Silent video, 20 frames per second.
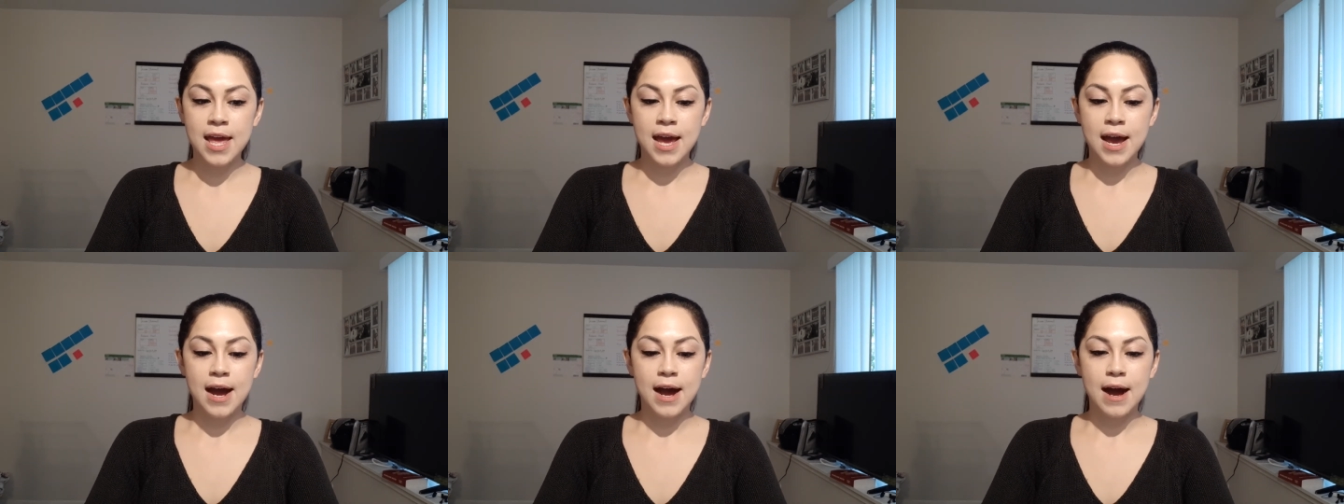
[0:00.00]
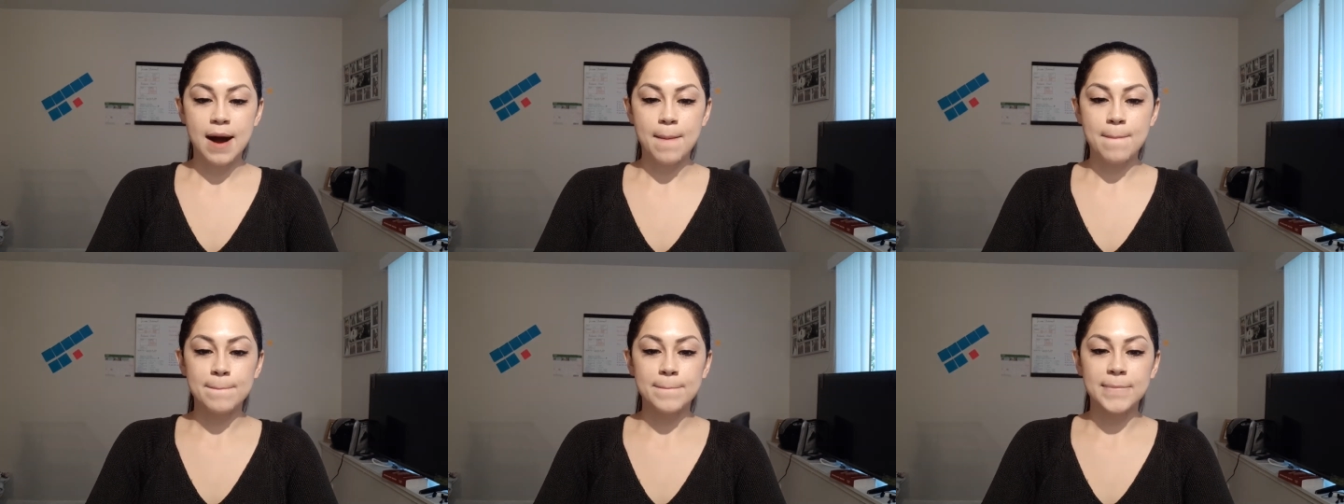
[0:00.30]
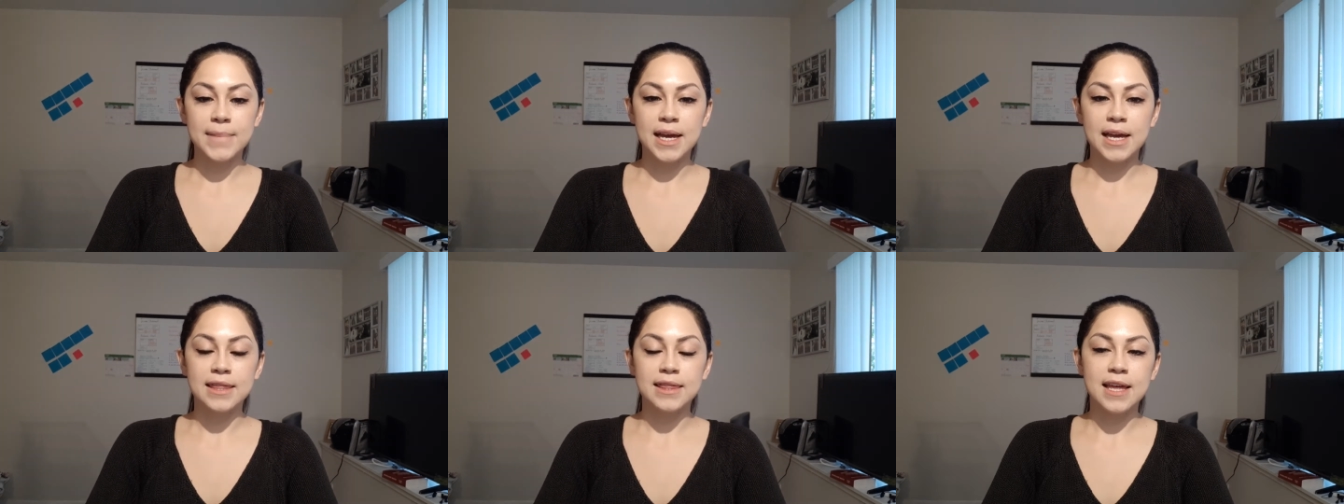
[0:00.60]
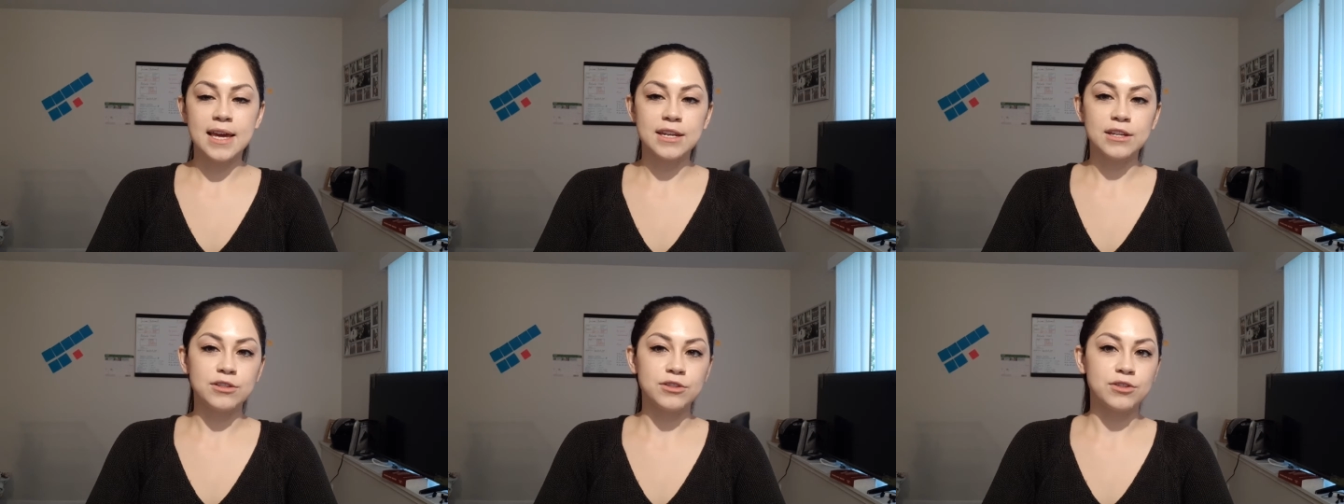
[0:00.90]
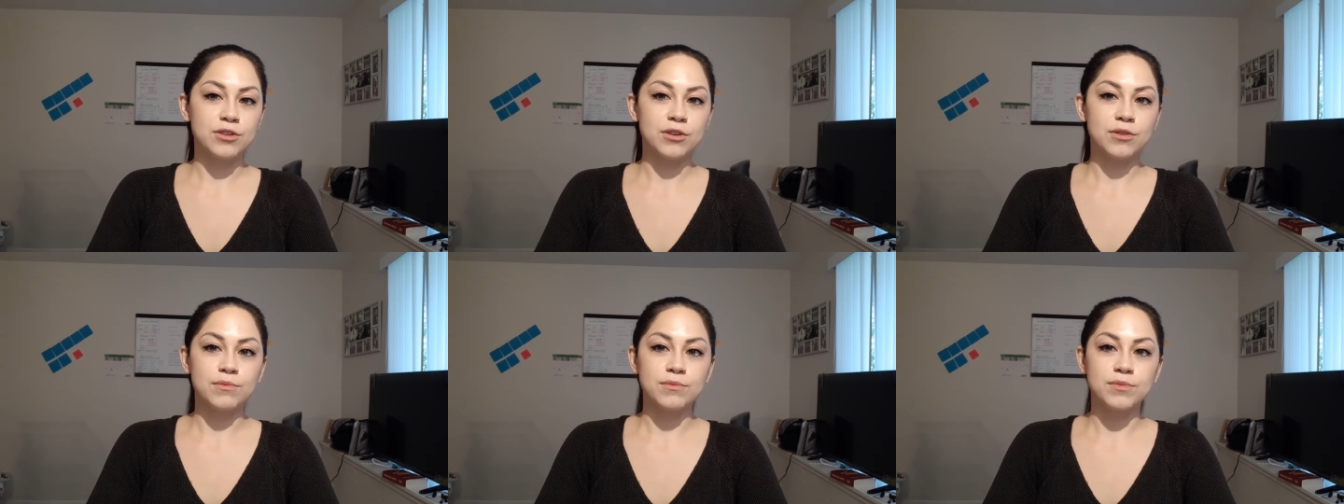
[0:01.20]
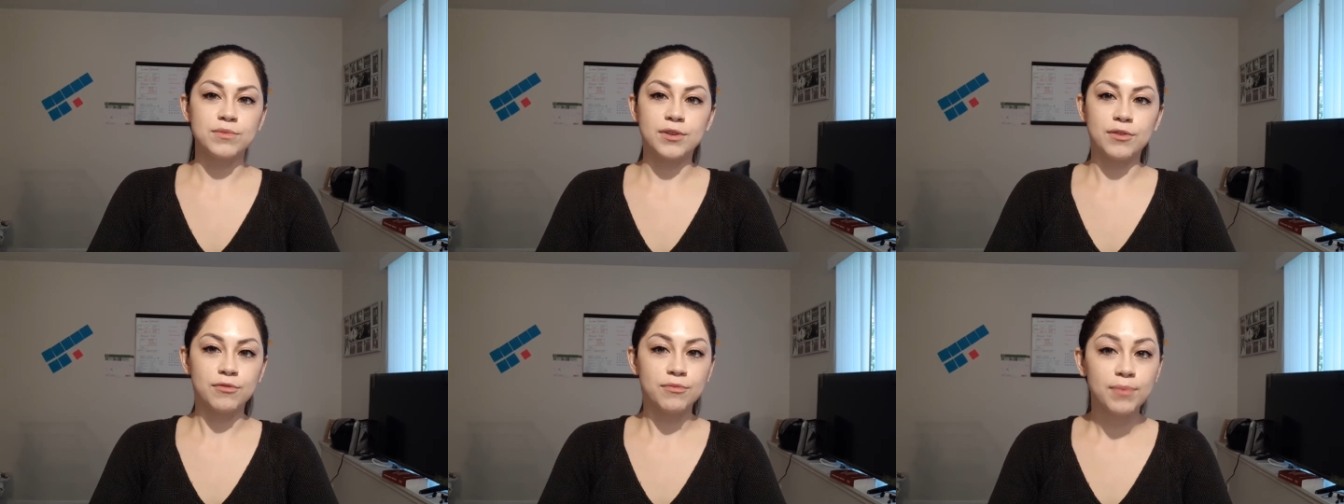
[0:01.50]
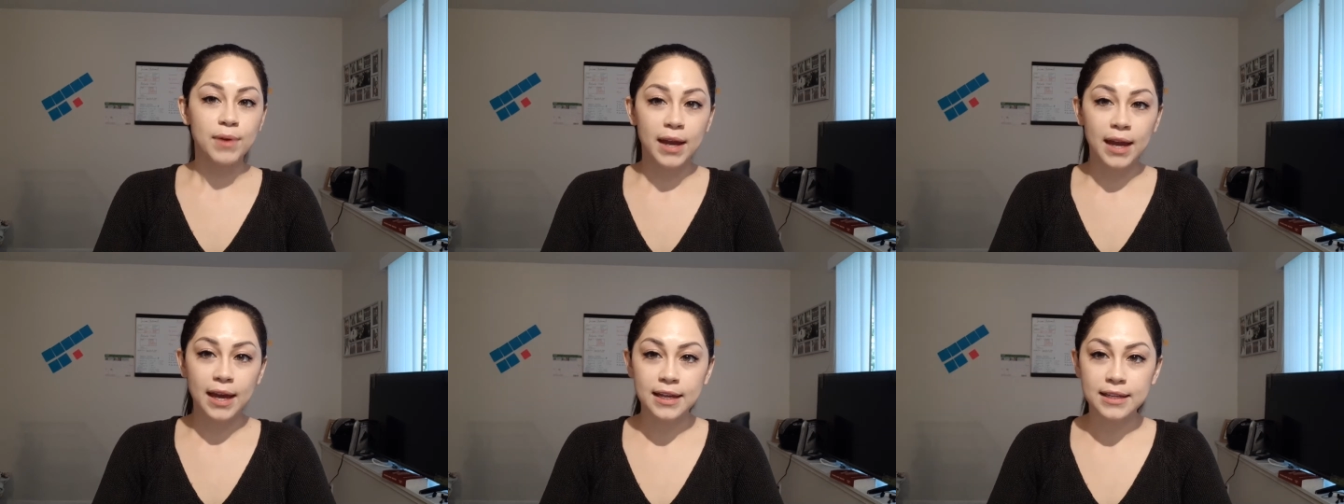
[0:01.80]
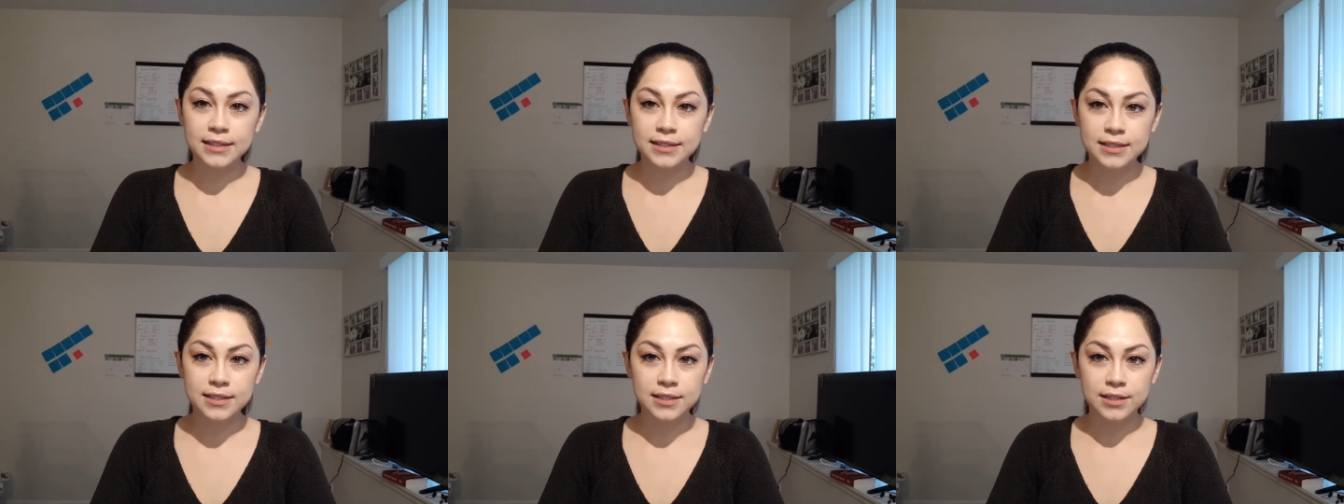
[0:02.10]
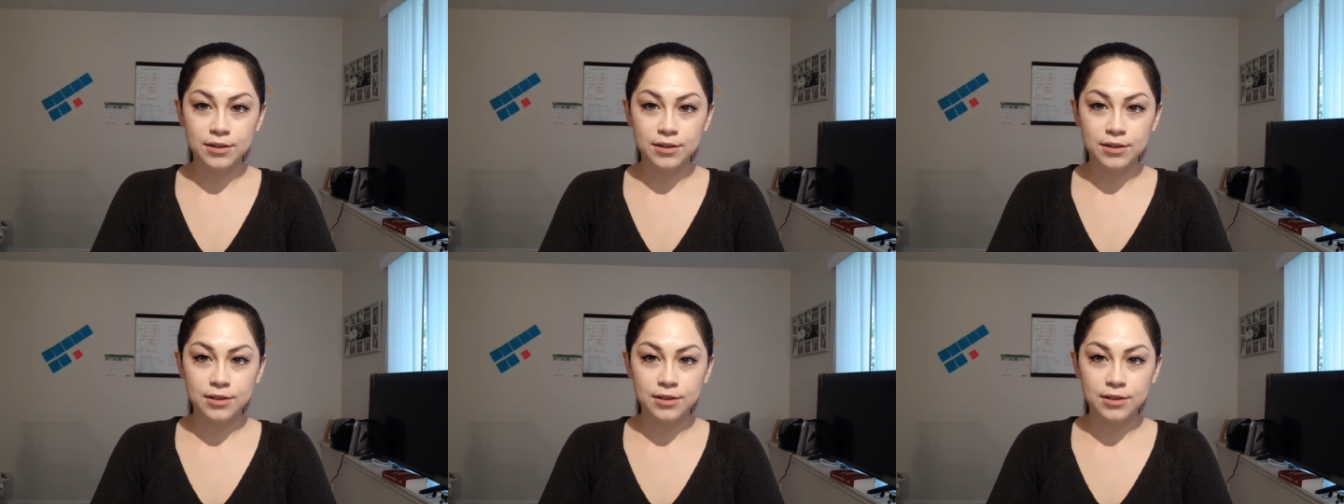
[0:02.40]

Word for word: Um, and then in terms of pants,